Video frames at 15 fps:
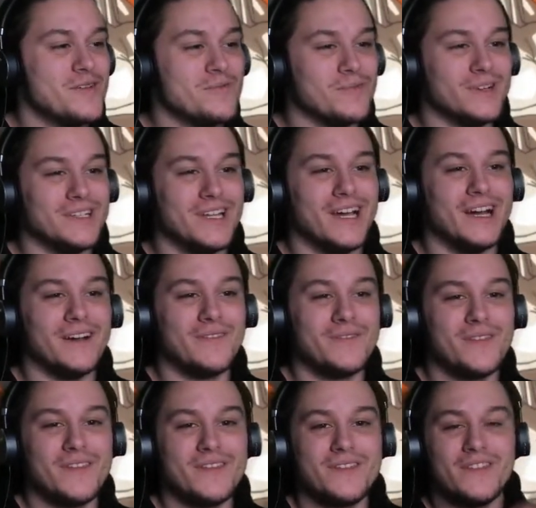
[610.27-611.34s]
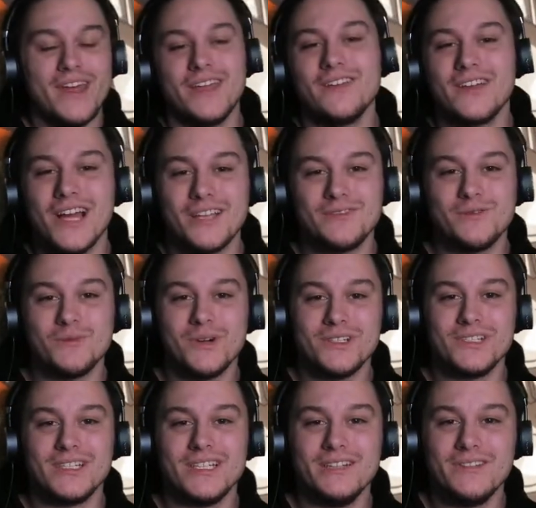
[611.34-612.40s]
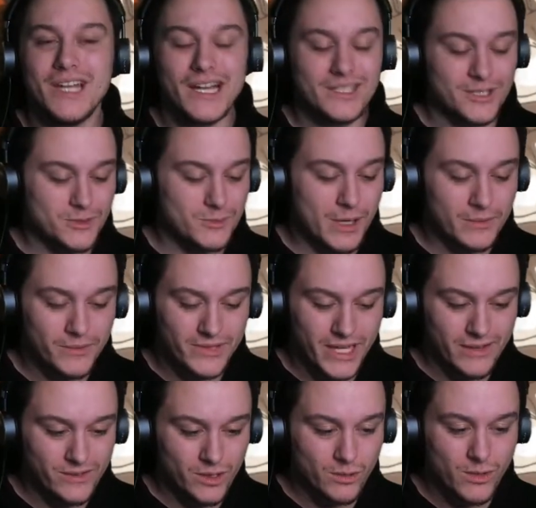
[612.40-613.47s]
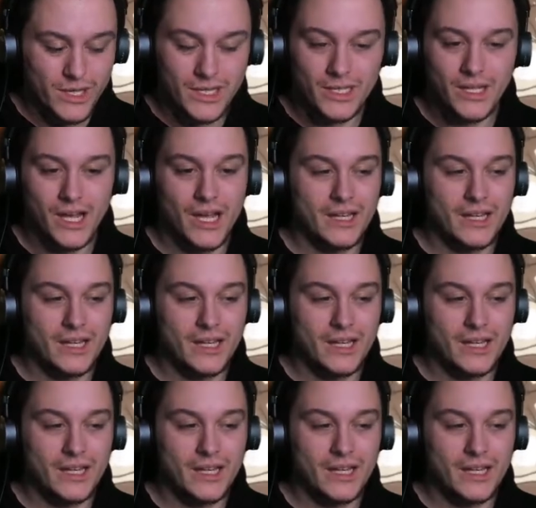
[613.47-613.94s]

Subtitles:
But yeah, thank you guys for watching. Leave a like and subscribe if you haven't already.